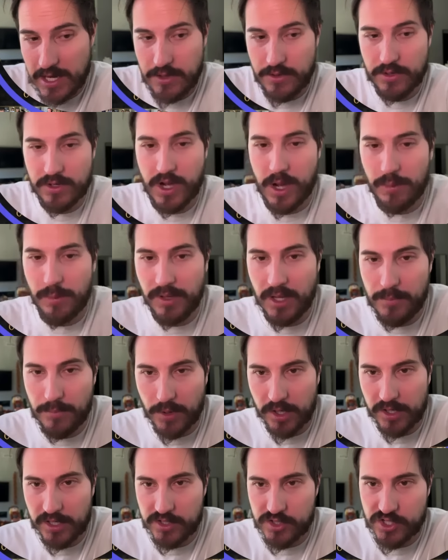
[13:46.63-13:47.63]
to gobble up
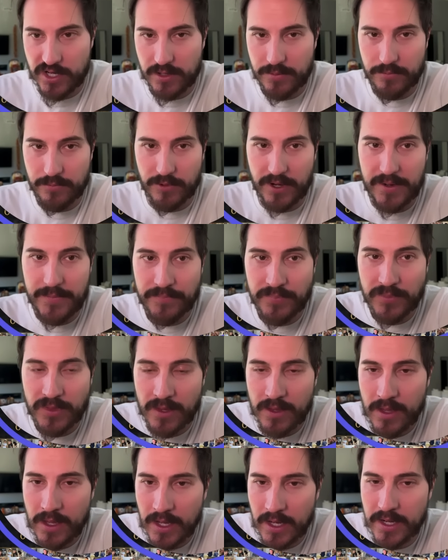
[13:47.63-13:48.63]
market share, right?
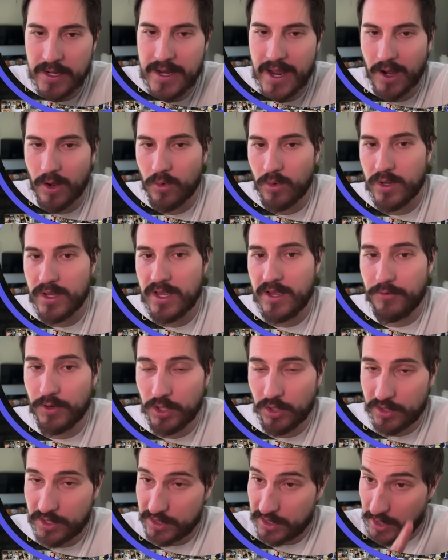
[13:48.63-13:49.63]
No, if
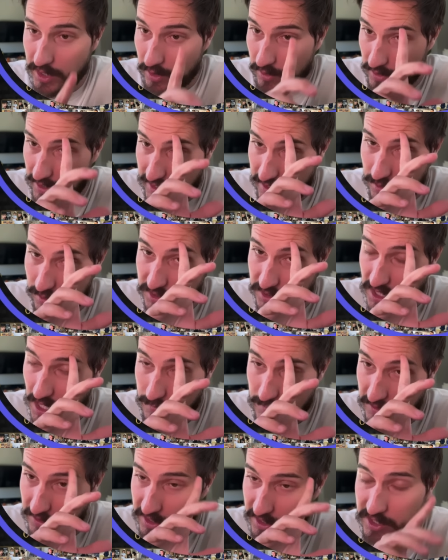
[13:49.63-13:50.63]
we look at their income
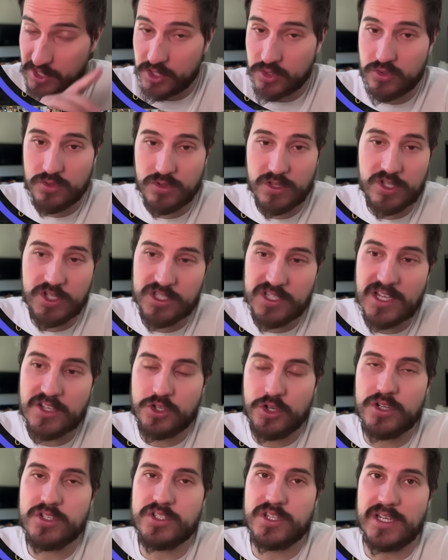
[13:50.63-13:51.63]
statement, this is as
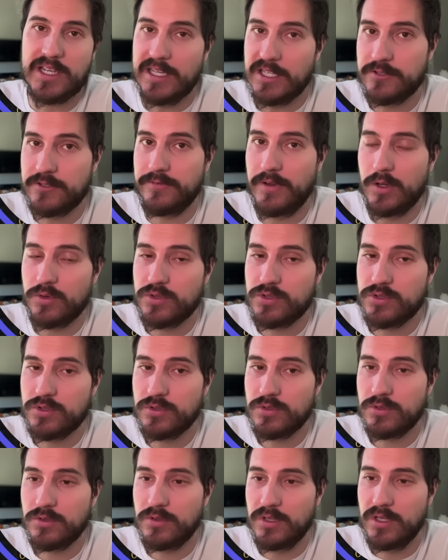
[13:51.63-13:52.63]
good as it gets, folks,
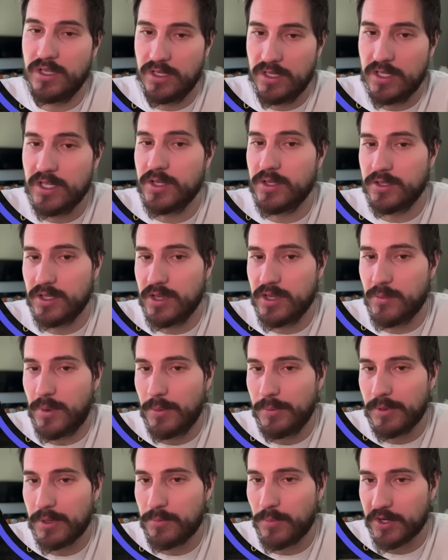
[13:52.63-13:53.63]
in the
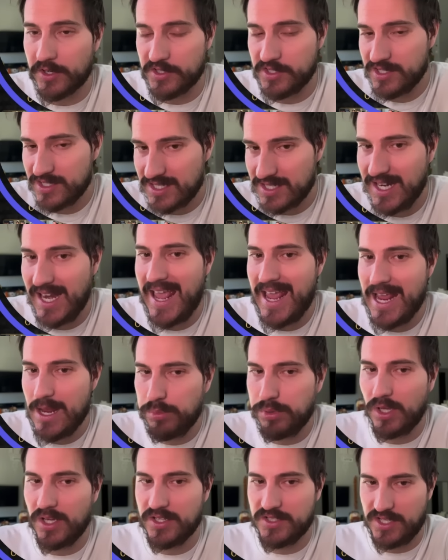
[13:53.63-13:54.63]
public markets. This is an
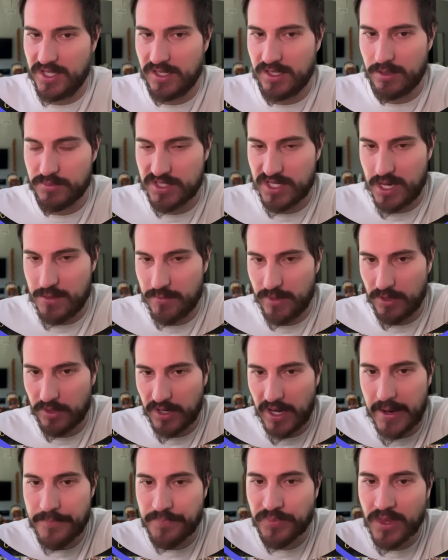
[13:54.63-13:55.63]
A+ income statement,
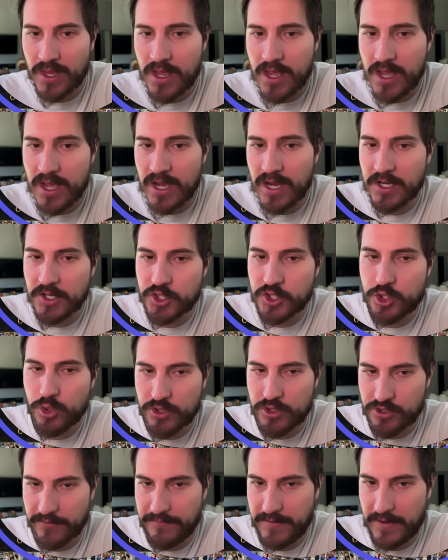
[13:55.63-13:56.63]
okay?
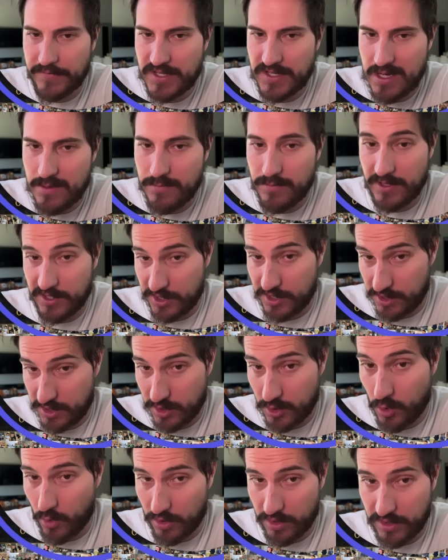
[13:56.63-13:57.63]
215, this is
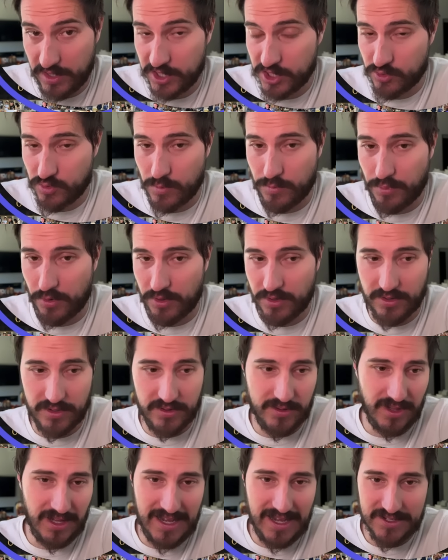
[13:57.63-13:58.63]
their quarter they just
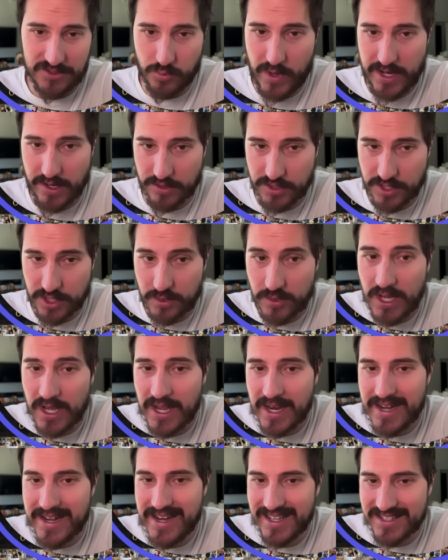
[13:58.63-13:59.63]
reported in the last week or two.
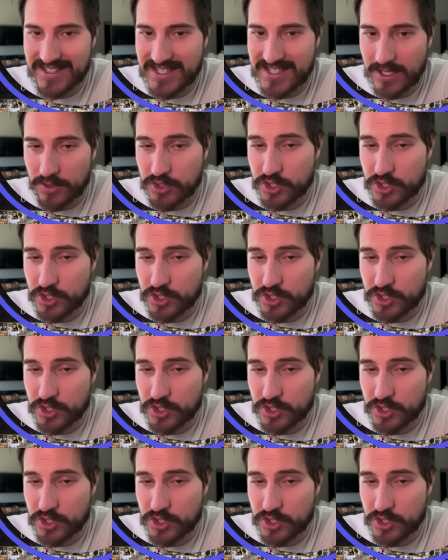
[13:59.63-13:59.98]
Net sales,